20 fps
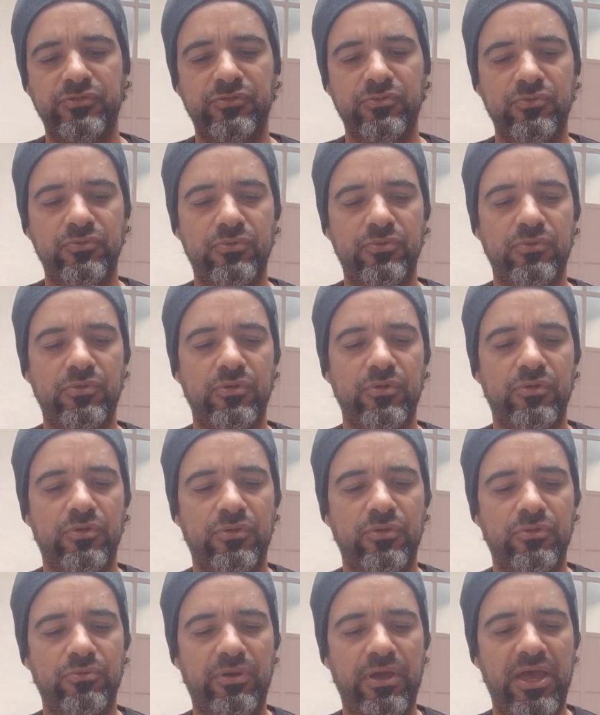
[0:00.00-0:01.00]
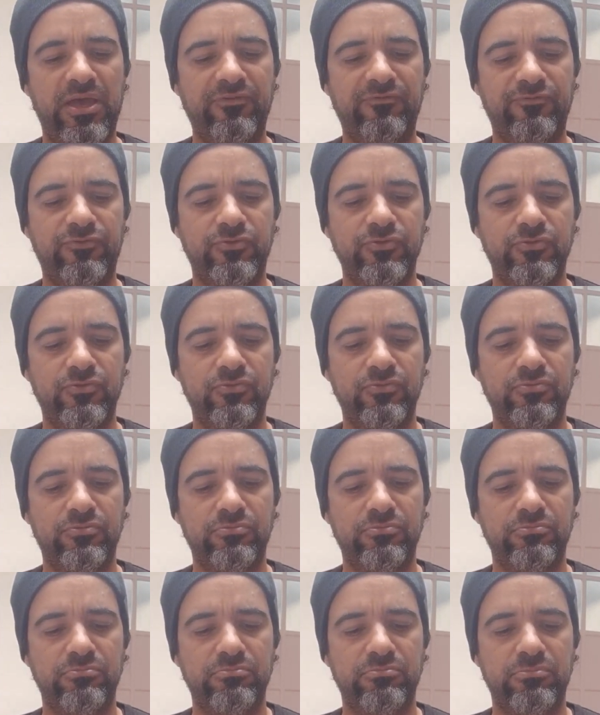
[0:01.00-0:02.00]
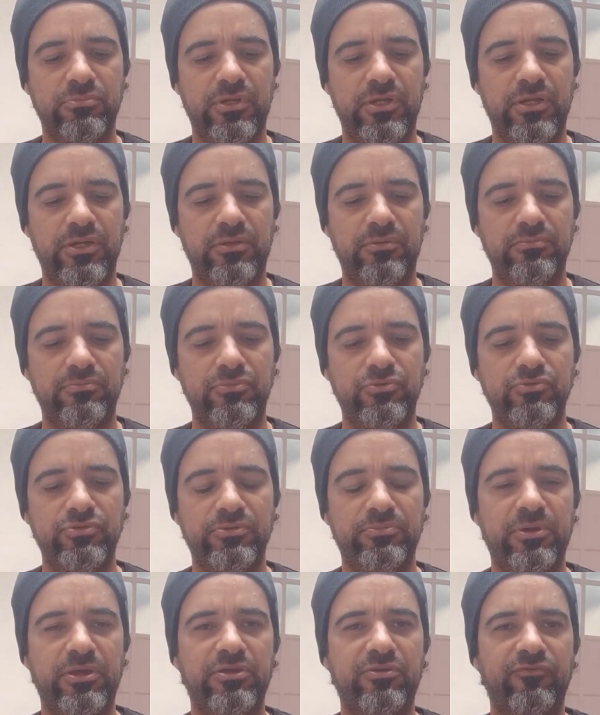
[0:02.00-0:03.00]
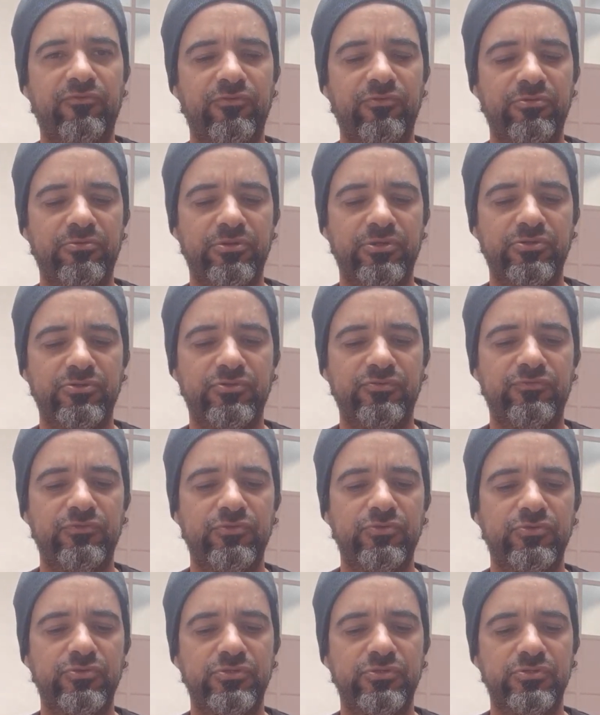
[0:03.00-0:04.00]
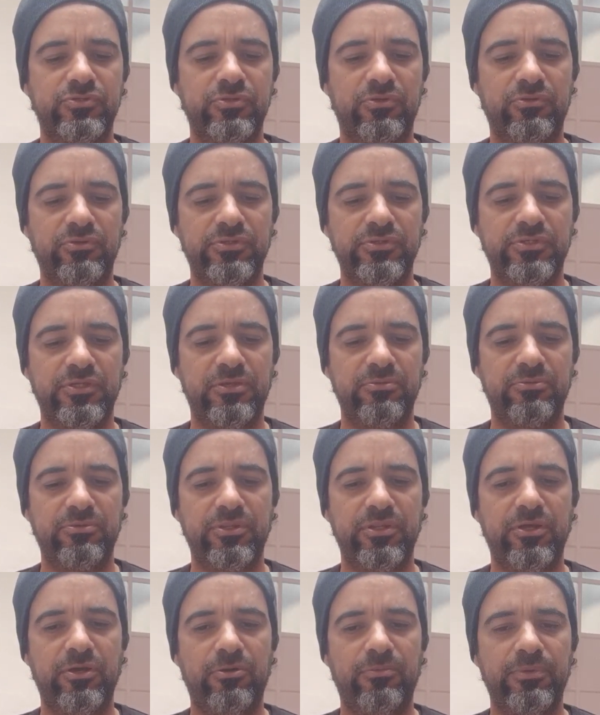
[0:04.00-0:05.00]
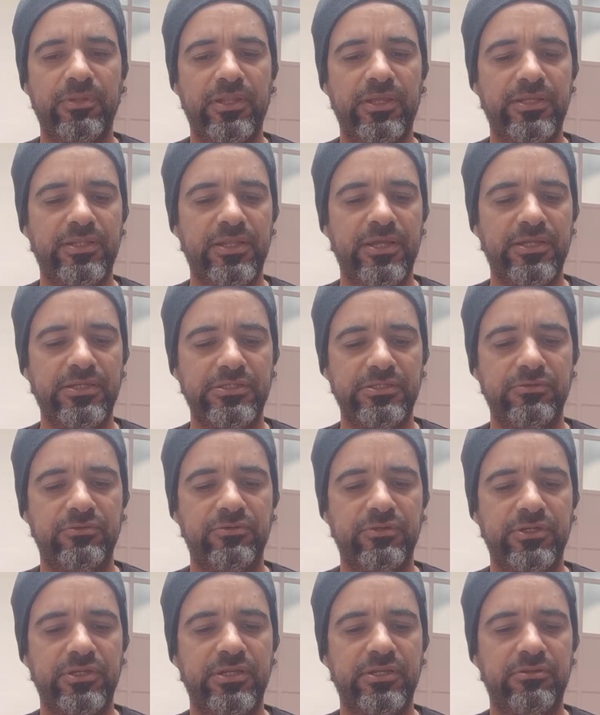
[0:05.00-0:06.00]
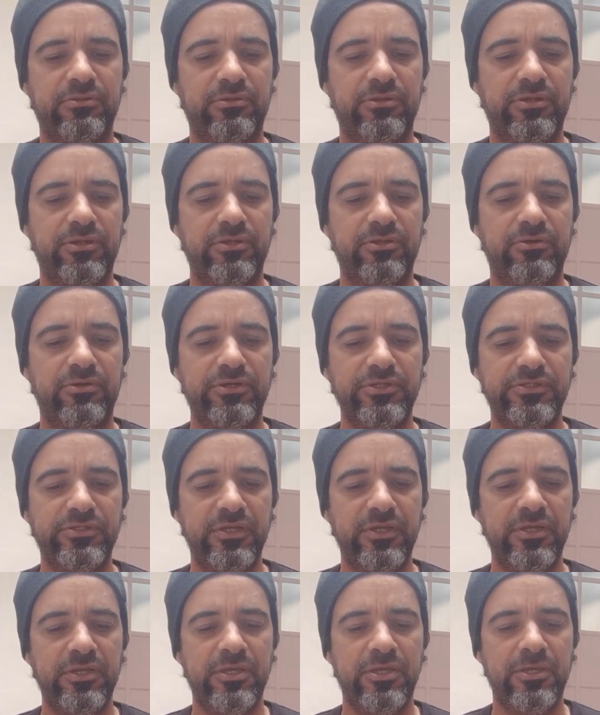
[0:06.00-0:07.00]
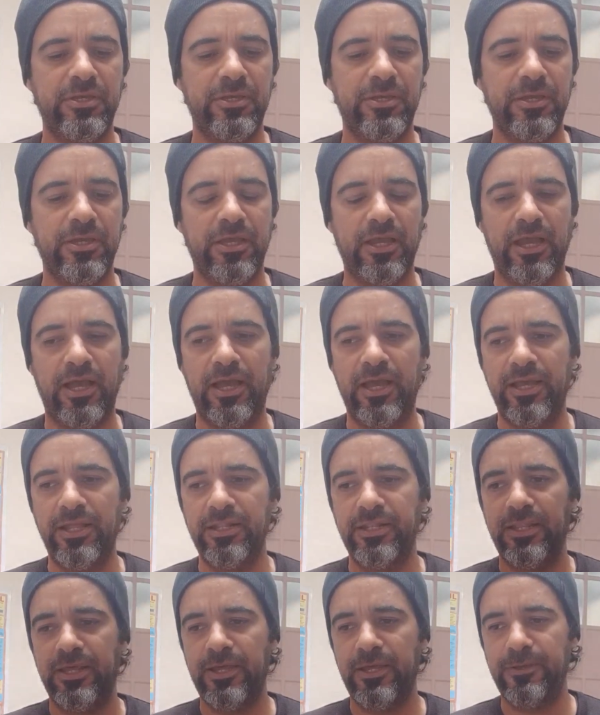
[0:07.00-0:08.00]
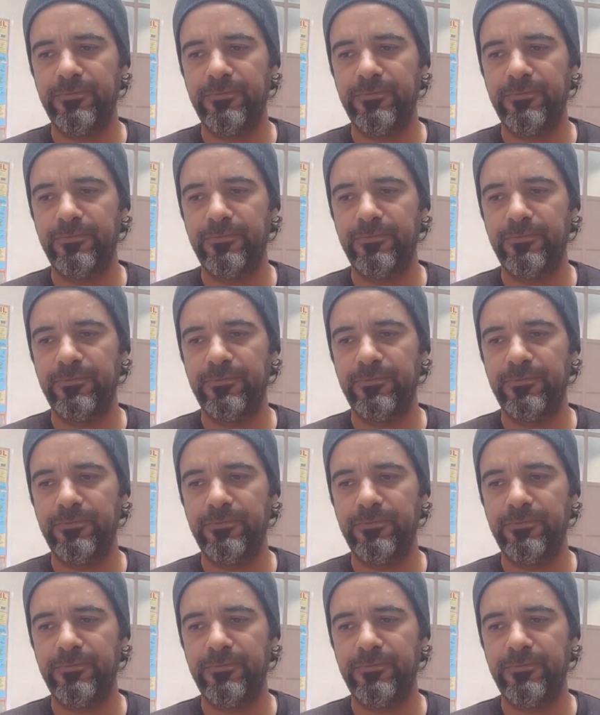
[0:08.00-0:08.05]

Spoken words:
you have to use a microphone, because if you just install this camera in the helmet like that, you're going to get a lot of noise. And